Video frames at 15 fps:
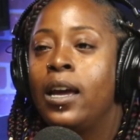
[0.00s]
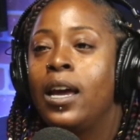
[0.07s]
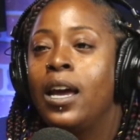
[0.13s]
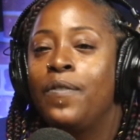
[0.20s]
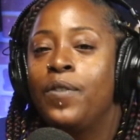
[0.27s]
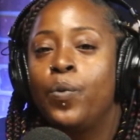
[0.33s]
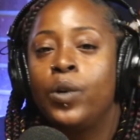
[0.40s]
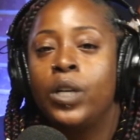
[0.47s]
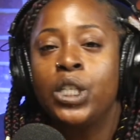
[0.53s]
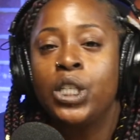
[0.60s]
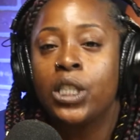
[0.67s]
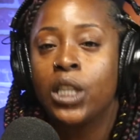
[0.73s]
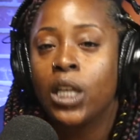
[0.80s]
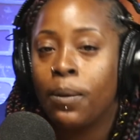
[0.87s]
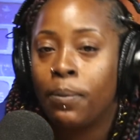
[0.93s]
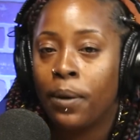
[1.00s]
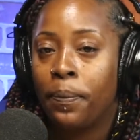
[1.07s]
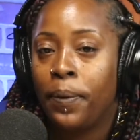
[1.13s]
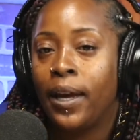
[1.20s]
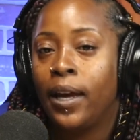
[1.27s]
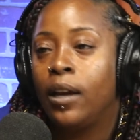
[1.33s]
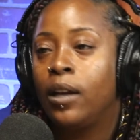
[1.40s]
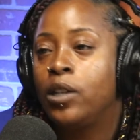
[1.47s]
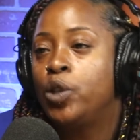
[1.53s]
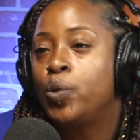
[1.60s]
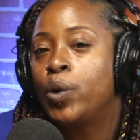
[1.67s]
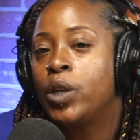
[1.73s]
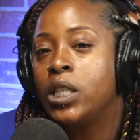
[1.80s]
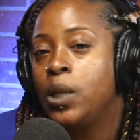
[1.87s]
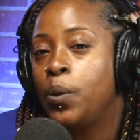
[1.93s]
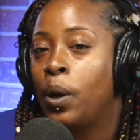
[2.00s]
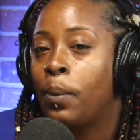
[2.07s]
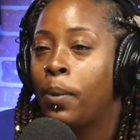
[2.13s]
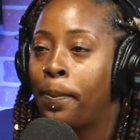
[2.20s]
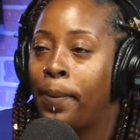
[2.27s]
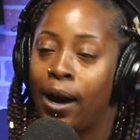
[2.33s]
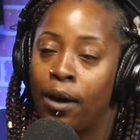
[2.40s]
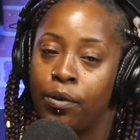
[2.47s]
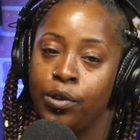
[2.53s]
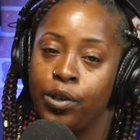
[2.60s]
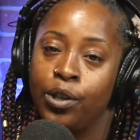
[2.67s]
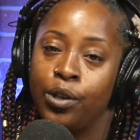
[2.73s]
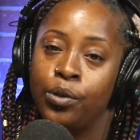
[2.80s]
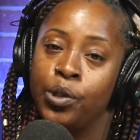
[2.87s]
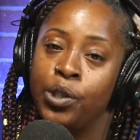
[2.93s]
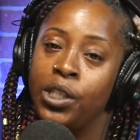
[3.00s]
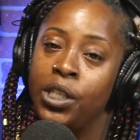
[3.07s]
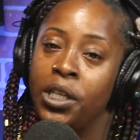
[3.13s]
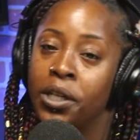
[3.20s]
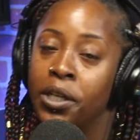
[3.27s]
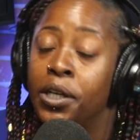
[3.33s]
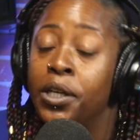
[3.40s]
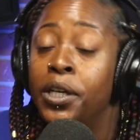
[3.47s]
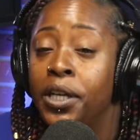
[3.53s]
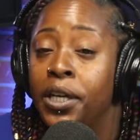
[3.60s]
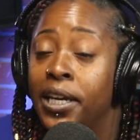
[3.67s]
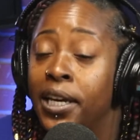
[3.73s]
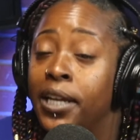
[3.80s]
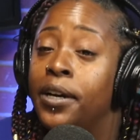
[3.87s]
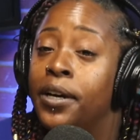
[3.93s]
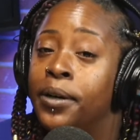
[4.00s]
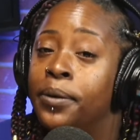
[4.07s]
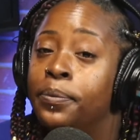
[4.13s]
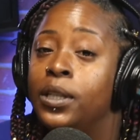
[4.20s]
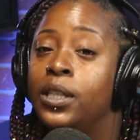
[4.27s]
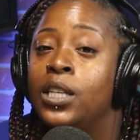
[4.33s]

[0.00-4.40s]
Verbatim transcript: If you want to just look at my page, you want to see what I'm about, you know, just hit, hit, hit up,